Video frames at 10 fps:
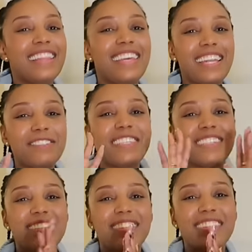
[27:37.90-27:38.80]
the energy
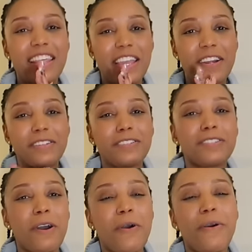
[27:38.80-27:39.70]
is just there.
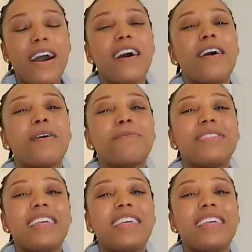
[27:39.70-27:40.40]
So um,